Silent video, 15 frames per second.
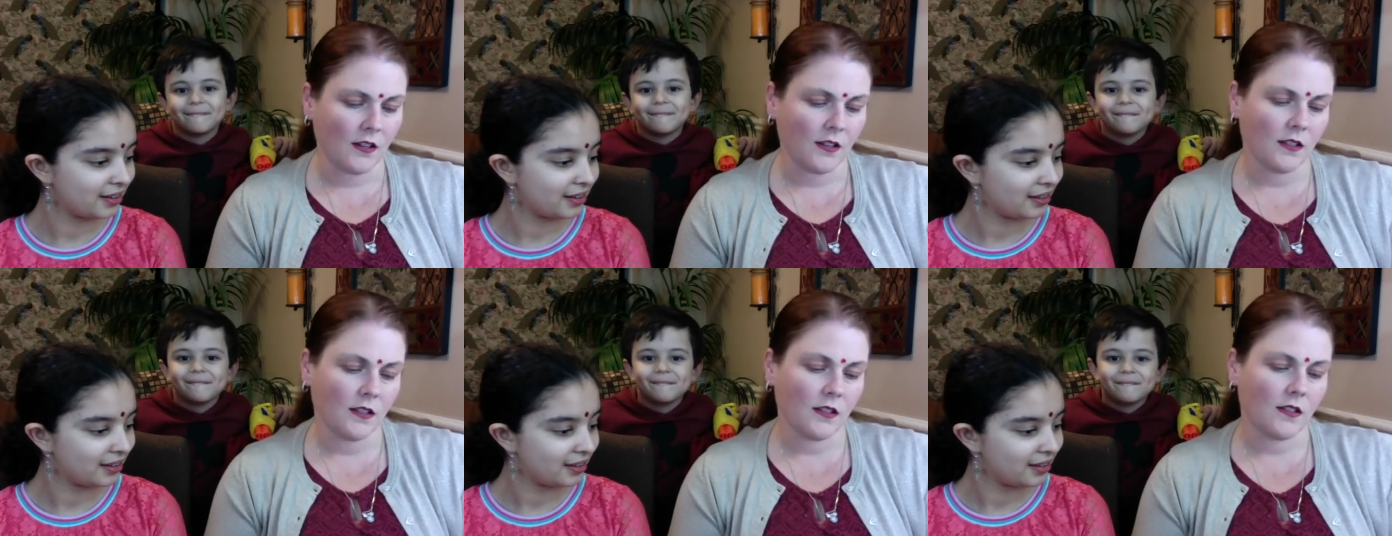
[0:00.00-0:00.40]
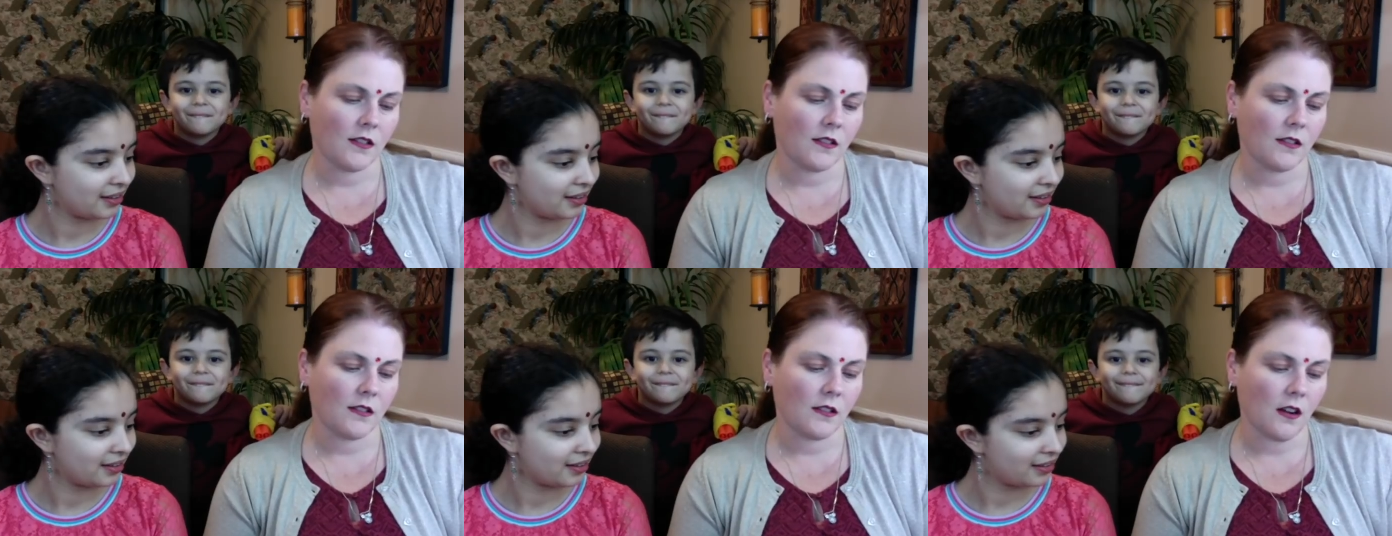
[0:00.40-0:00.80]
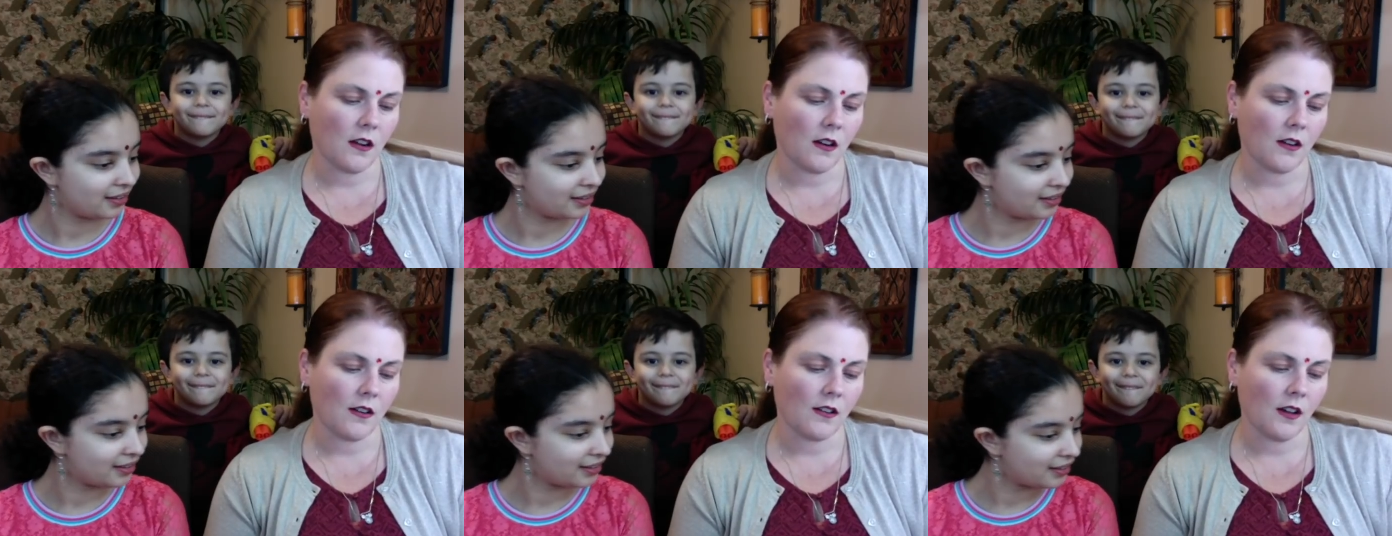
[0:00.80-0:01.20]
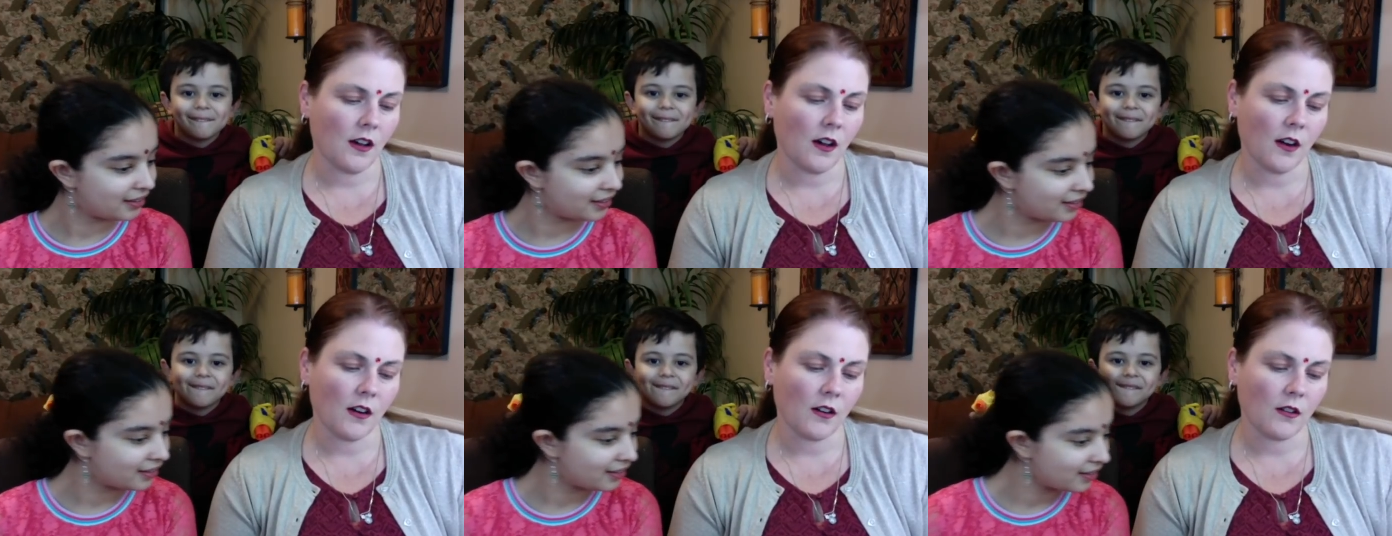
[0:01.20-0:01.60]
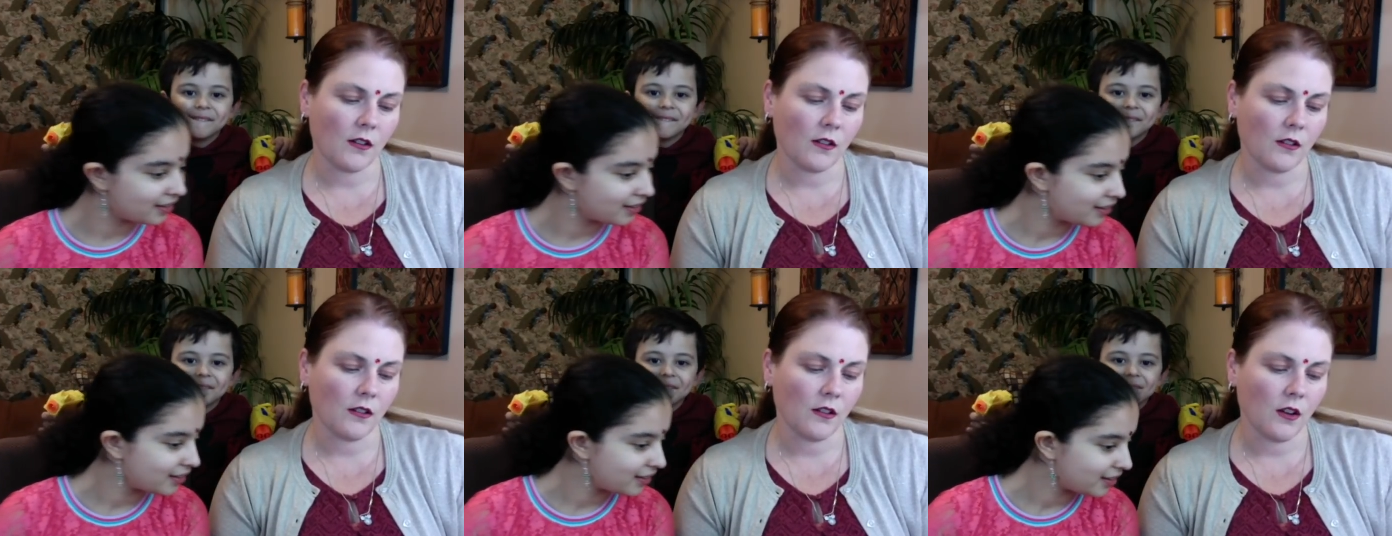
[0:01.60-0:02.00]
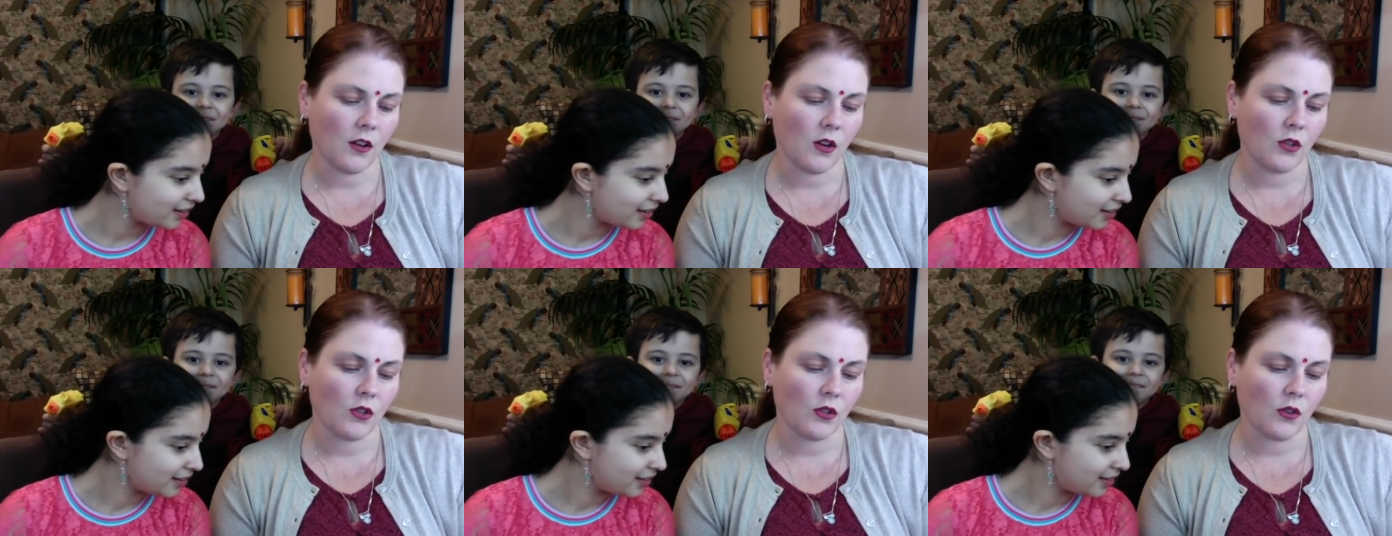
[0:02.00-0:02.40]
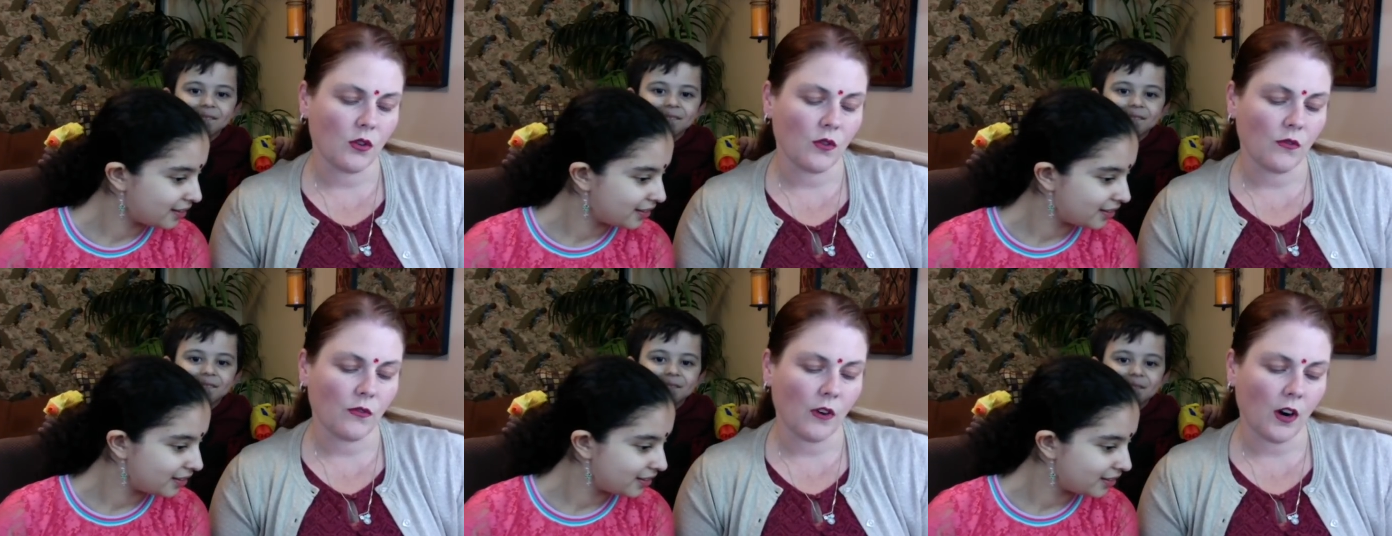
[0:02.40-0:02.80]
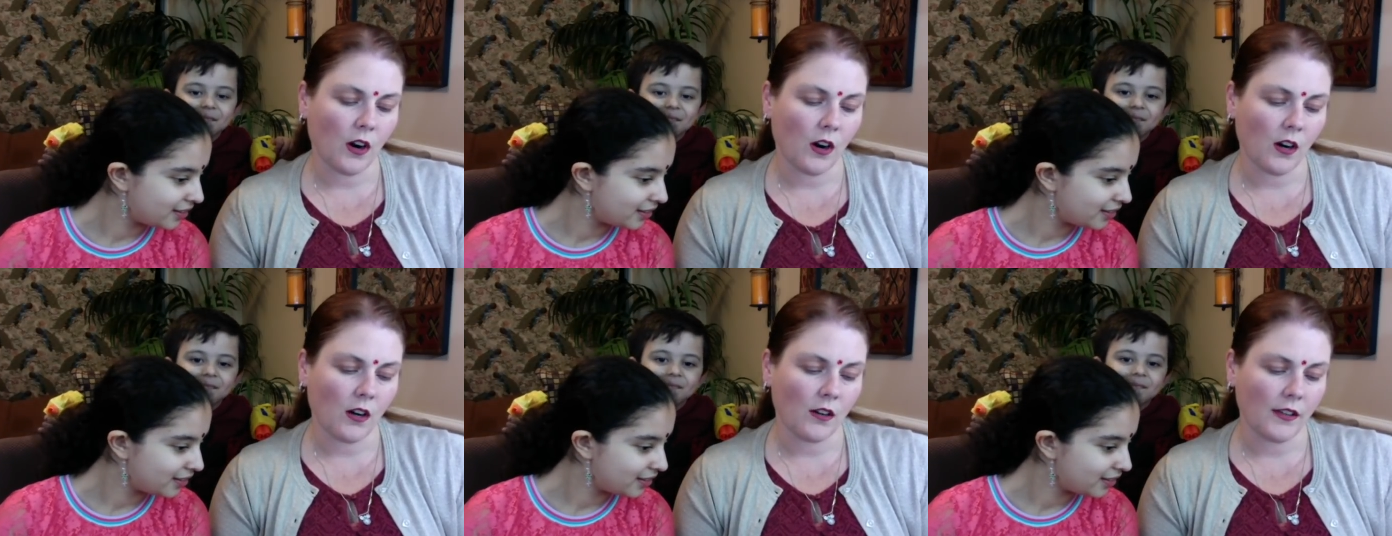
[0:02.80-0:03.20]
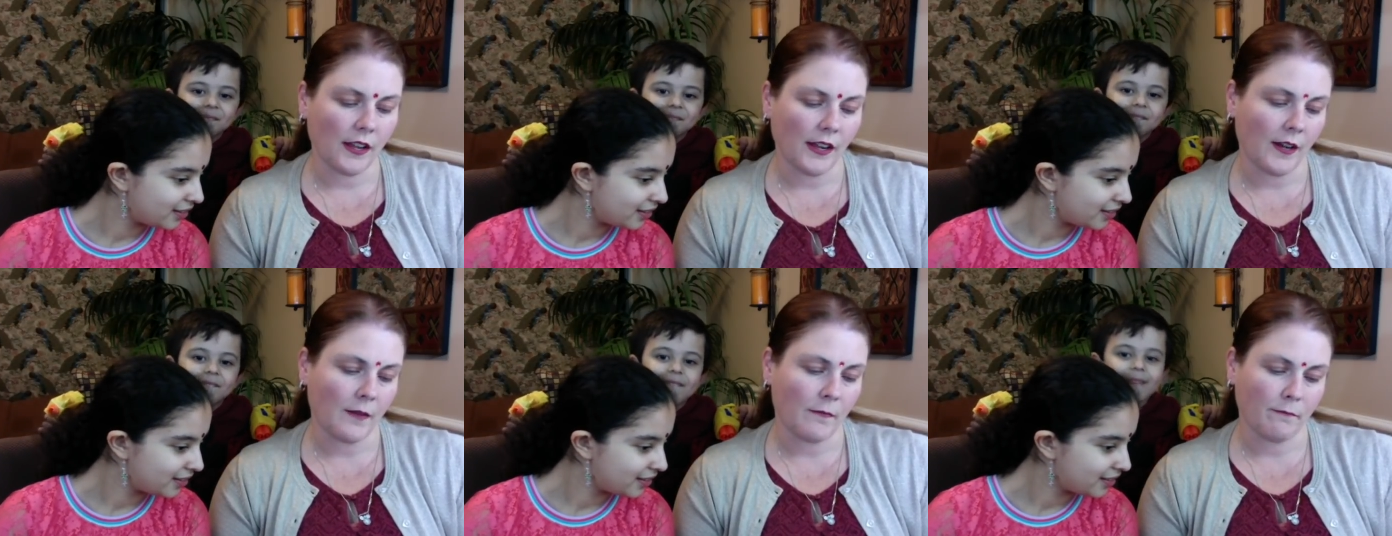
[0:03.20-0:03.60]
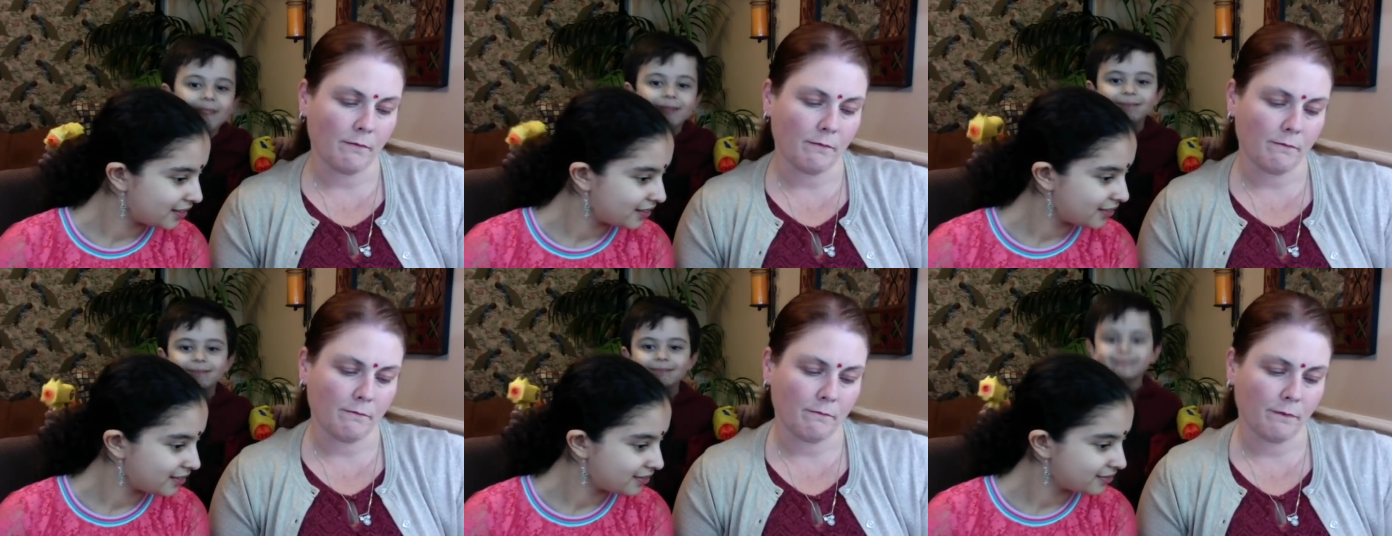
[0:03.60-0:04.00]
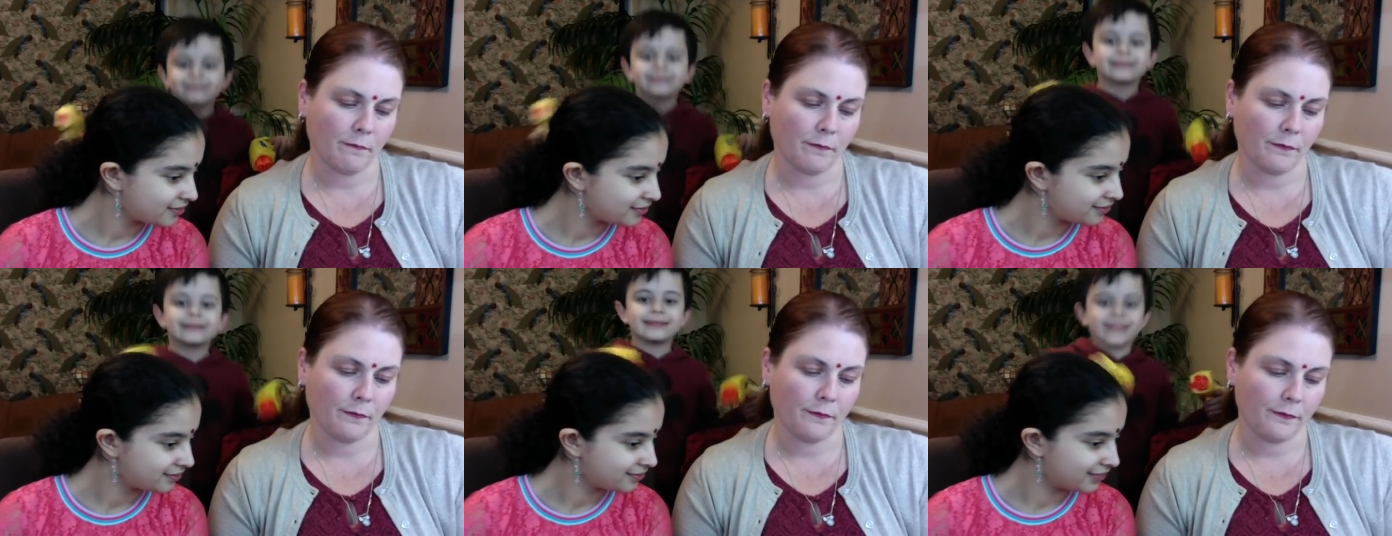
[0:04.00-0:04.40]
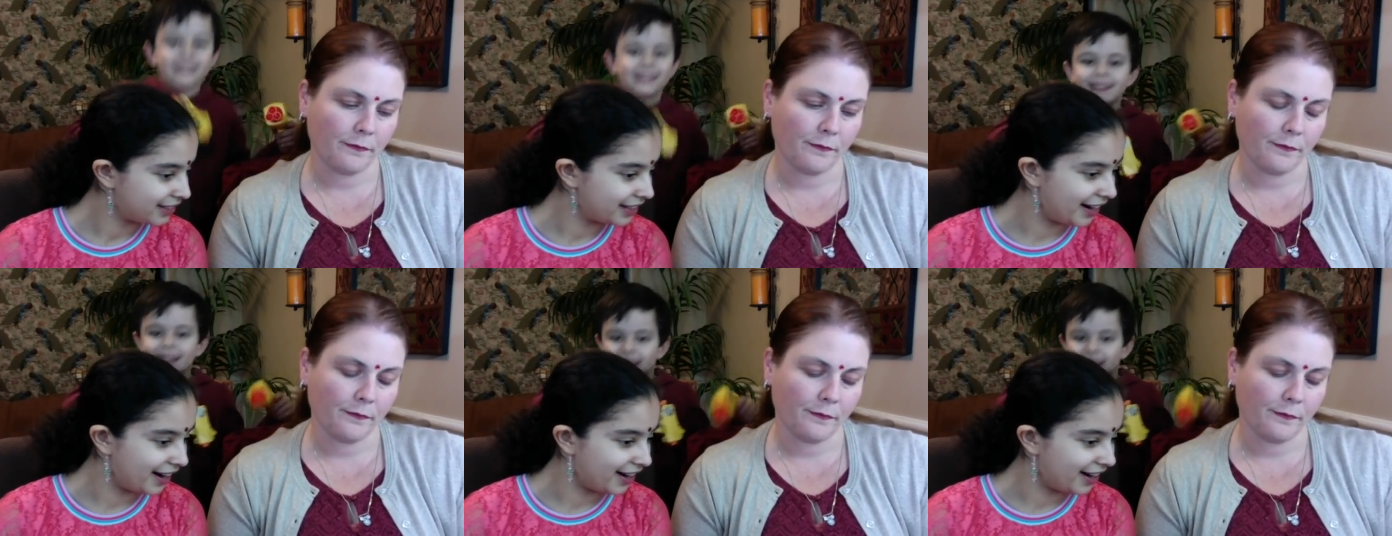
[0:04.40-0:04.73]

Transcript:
Speaker 1: Sardar Sarovar Dam. Yeah.